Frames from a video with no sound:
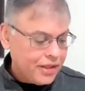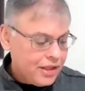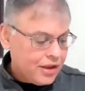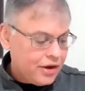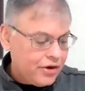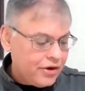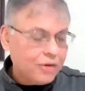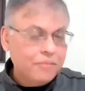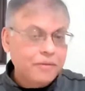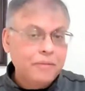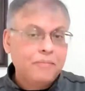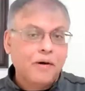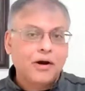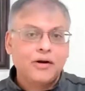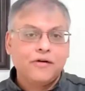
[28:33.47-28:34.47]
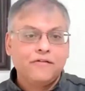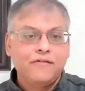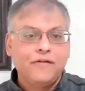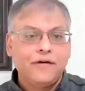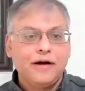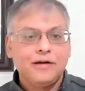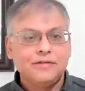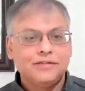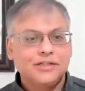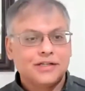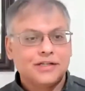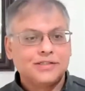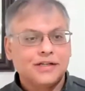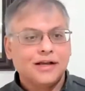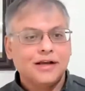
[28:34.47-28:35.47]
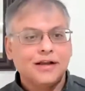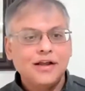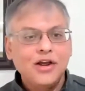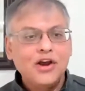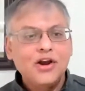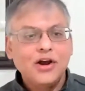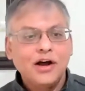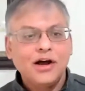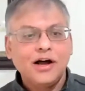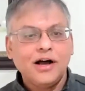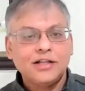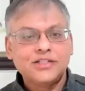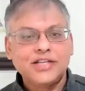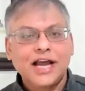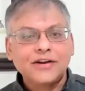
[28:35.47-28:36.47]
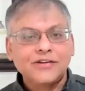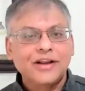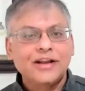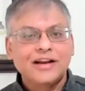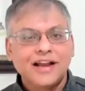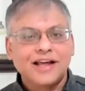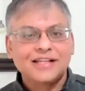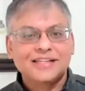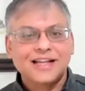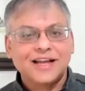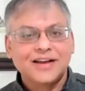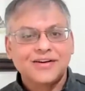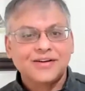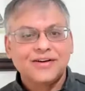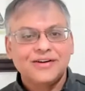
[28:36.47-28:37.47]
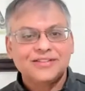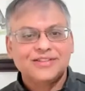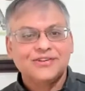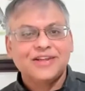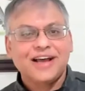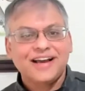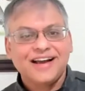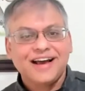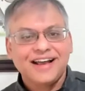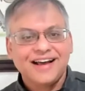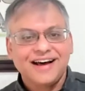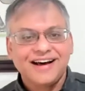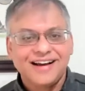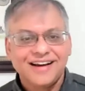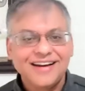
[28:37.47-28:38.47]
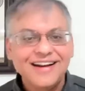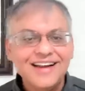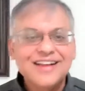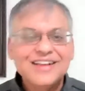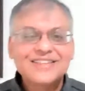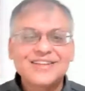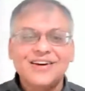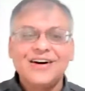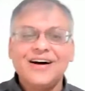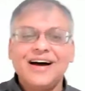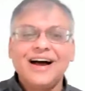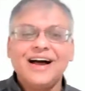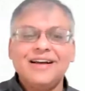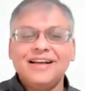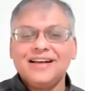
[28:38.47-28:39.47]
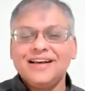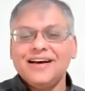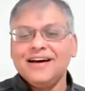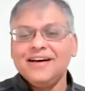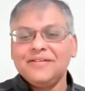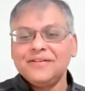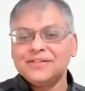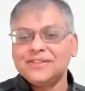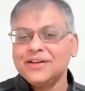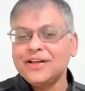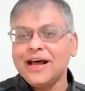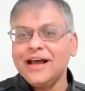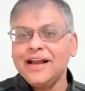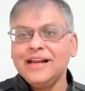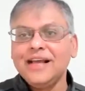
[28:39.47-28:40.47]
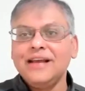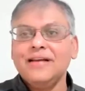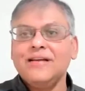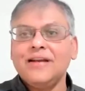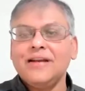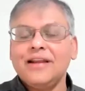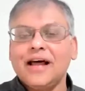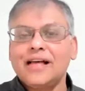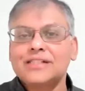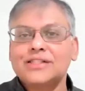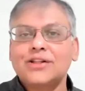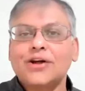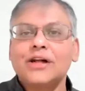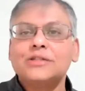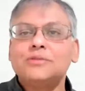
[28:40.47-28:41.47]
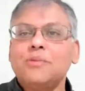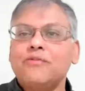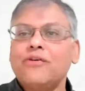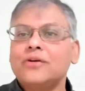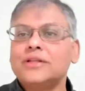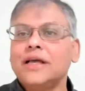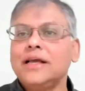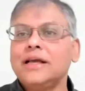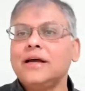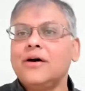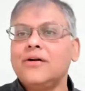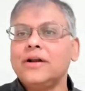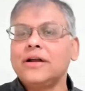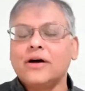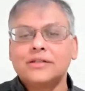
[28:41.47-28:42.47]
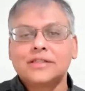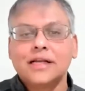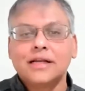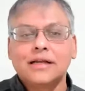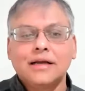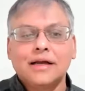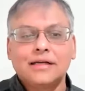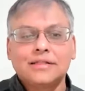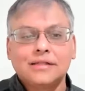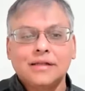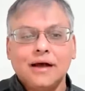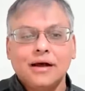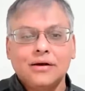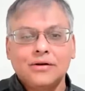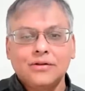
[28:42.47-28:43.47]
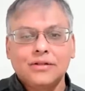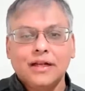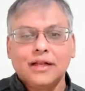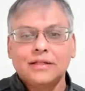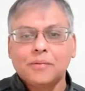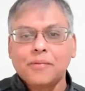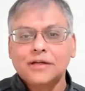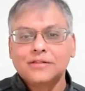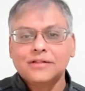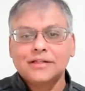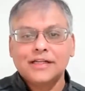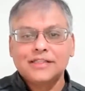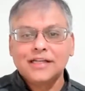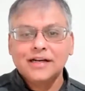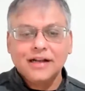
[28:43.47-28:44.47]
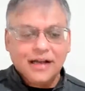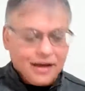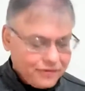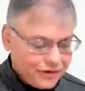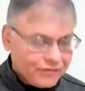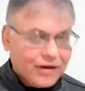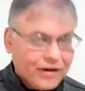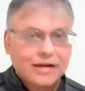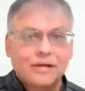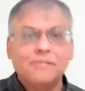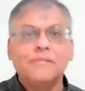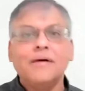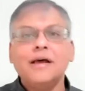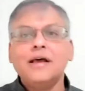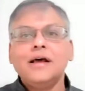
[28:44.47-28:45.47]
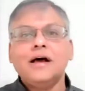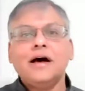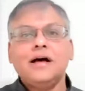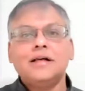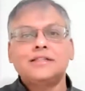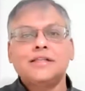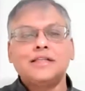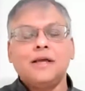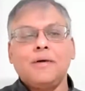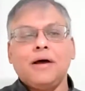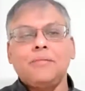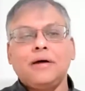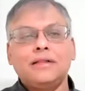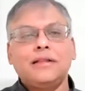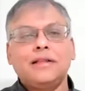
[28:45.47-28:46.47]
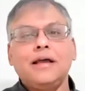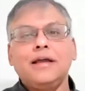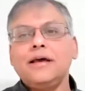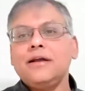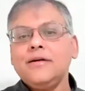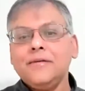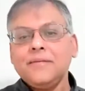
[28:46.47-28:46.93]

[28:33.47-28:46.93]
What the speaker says: not be part of just a chattering class like Utsoda and I are. So, Utsoda, any last thoughts before the Governing Council gets to the other parts of the agenda? And we welcome Sanjay Bhai Mehta here.